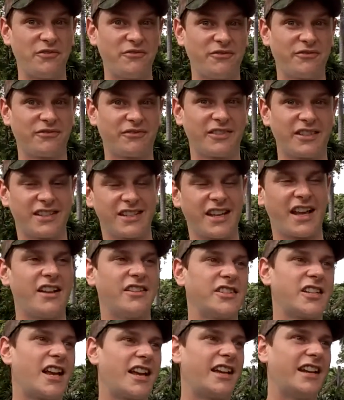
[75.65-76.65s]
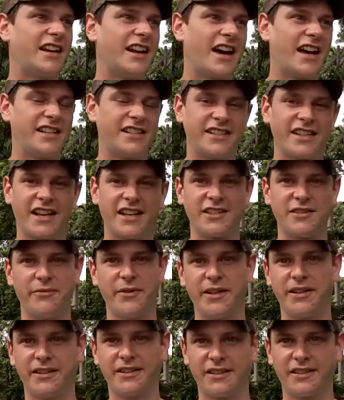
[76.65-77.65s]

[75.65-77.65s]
you, it sounds like a nice sentiment.